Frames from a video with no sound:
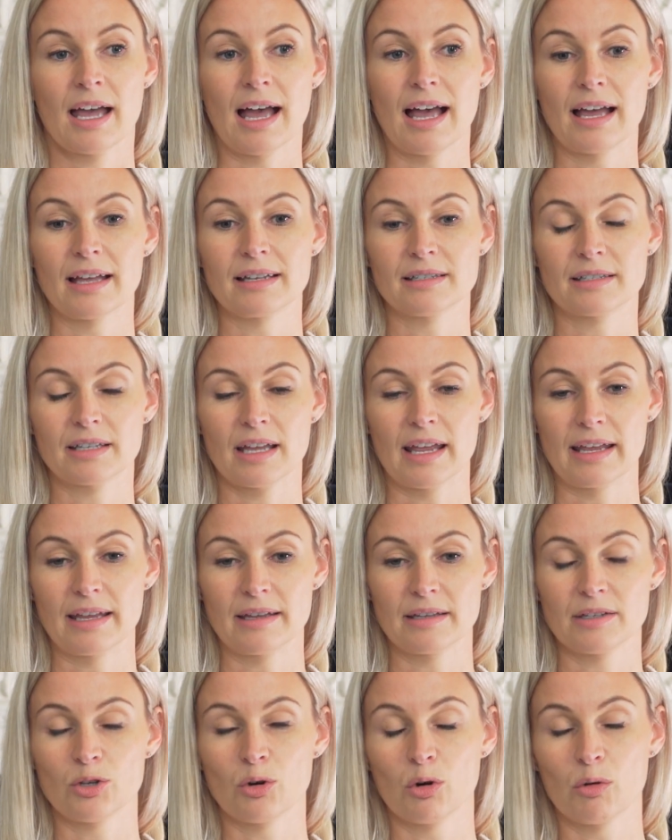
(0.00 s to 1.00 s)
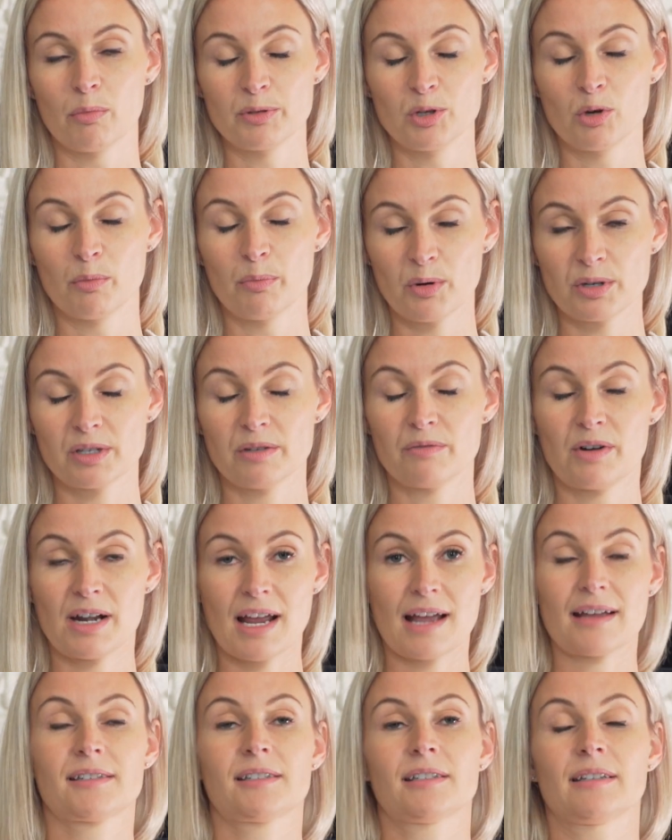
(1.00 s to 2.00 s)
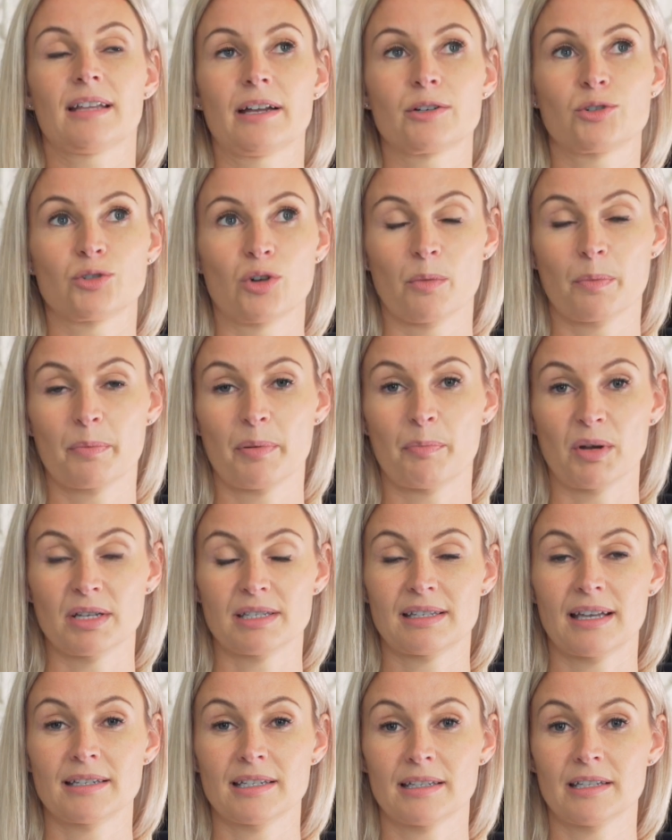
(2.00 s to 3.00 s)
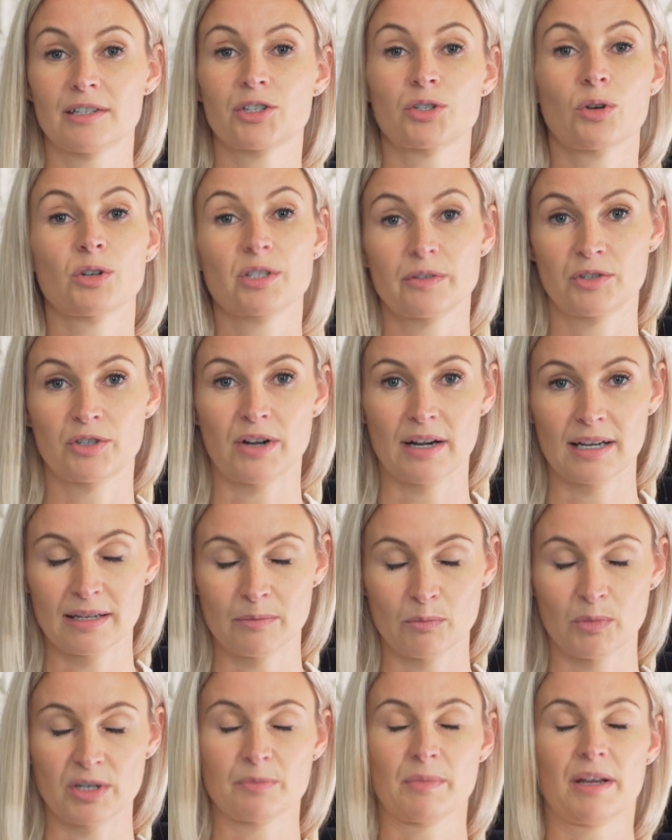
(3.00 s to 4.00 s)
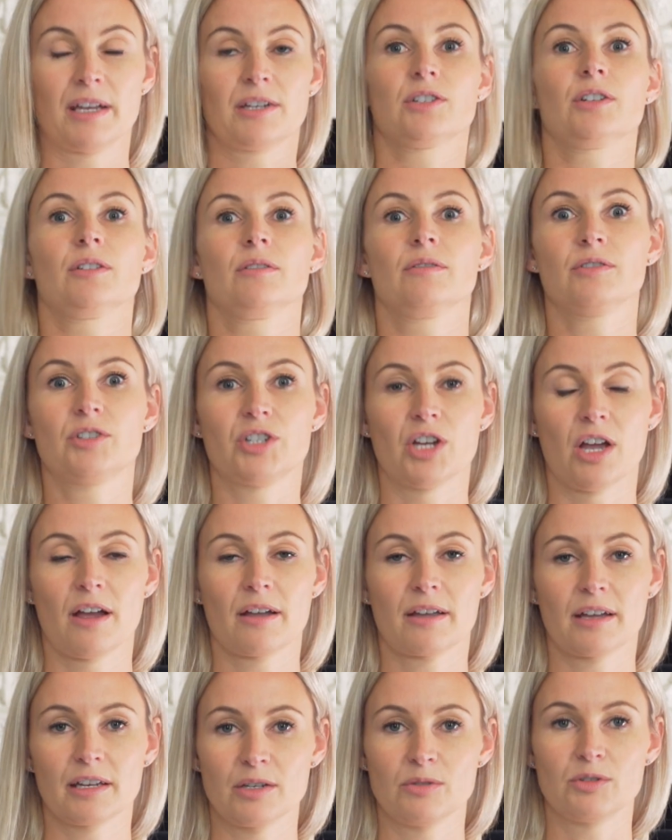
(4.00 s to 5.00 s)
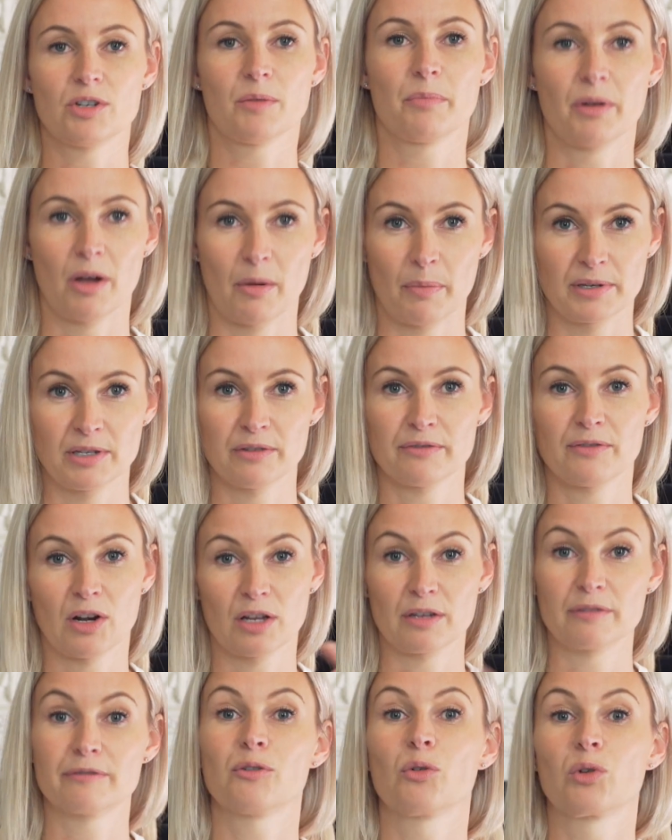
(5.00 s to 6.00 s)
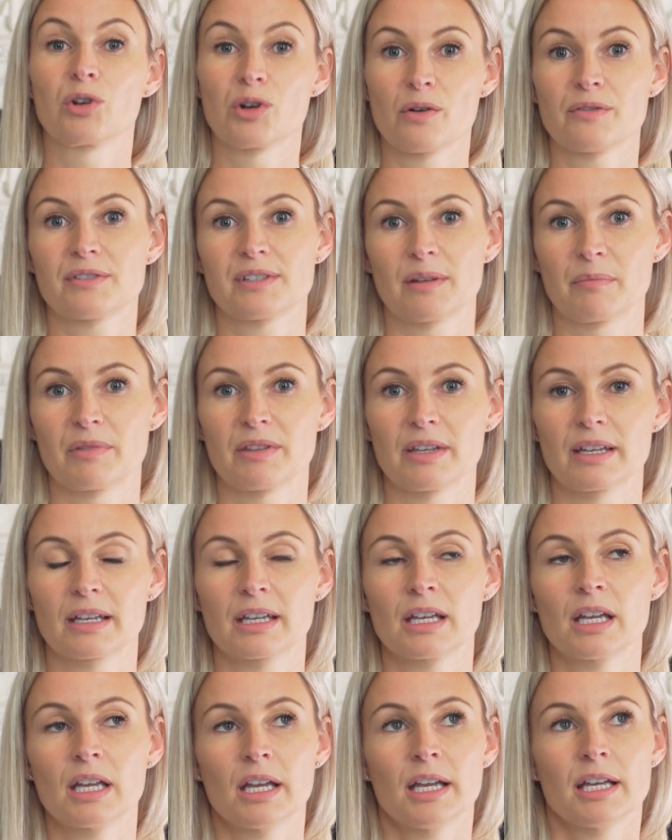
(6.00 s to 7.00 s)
and your body reacts to that drop by sending this shot of adrenaline, which makes you jerk and you jump up and you feel like you've fallen off something.